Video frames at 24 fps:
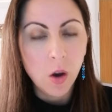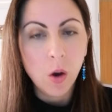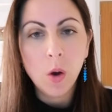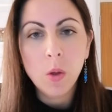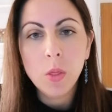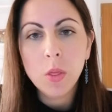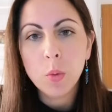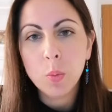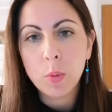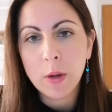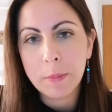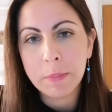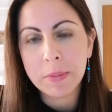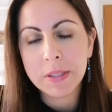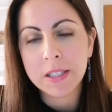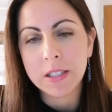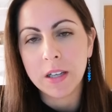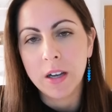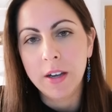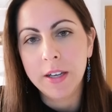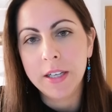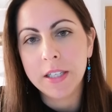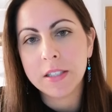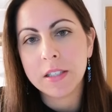On the
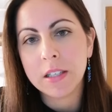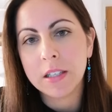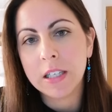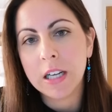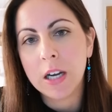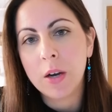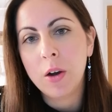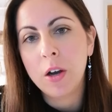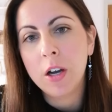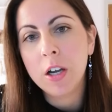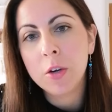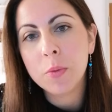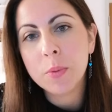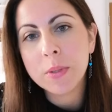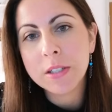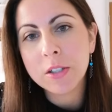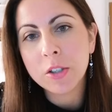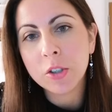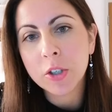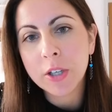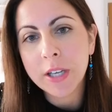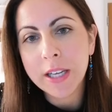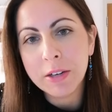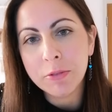website, now I
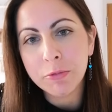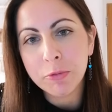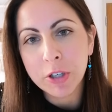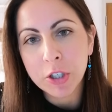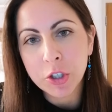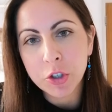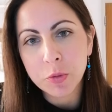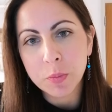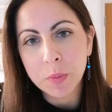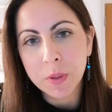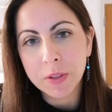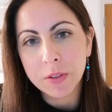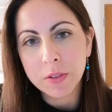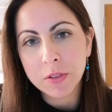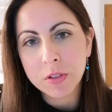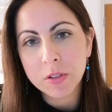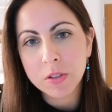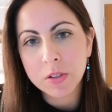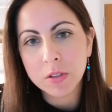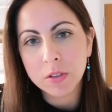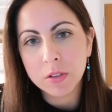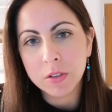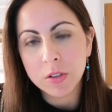always look at enrichment.